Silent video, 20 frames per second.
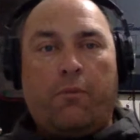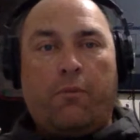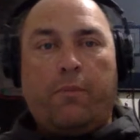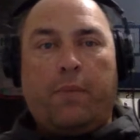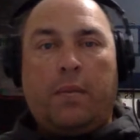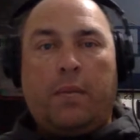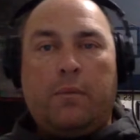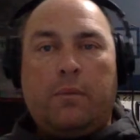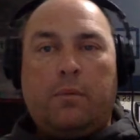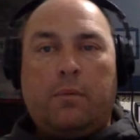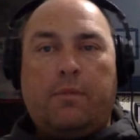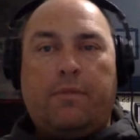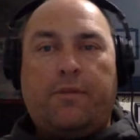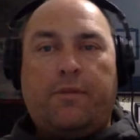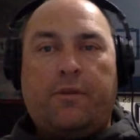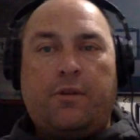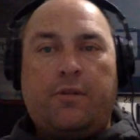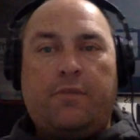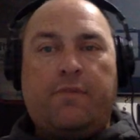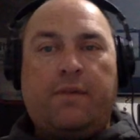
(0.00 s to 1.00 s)
a minimum of
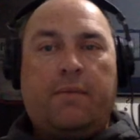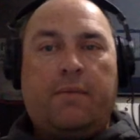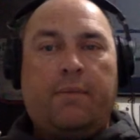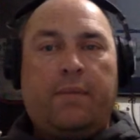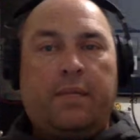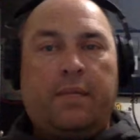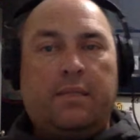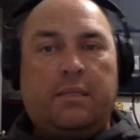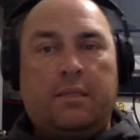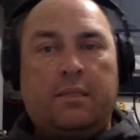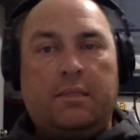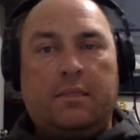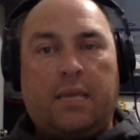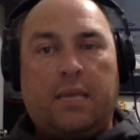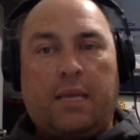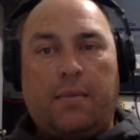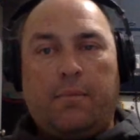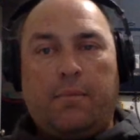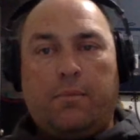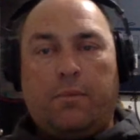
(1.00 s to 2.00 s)
35 minutes in this
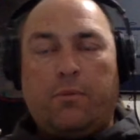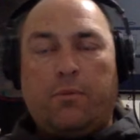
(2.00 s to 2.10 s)
game,